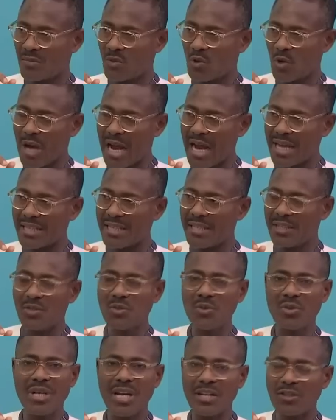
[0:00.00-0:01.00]
Your
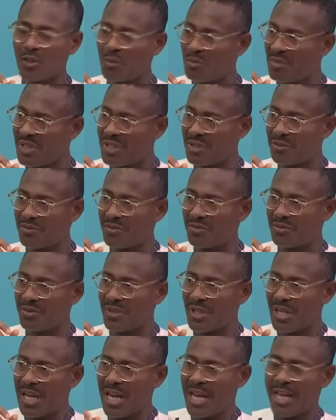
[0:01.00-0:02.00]
attitude and your belief.
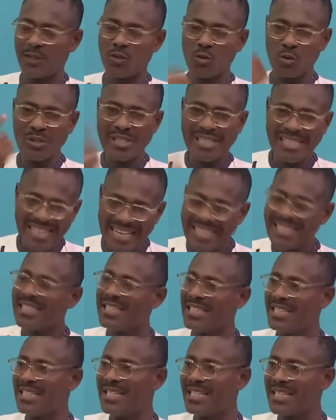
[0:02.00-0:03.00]
And so check
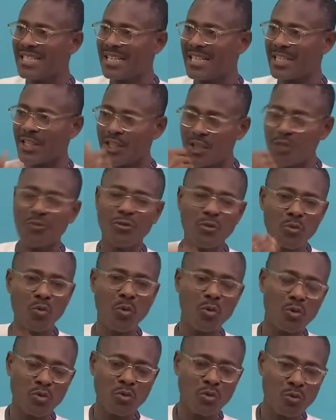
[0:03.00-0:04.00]
these things if you
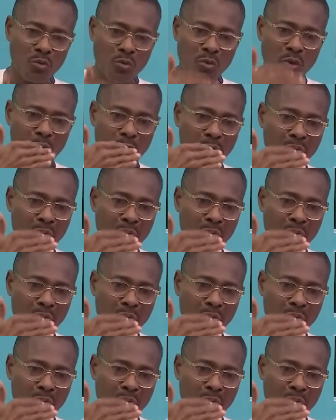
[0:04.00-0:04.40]
want to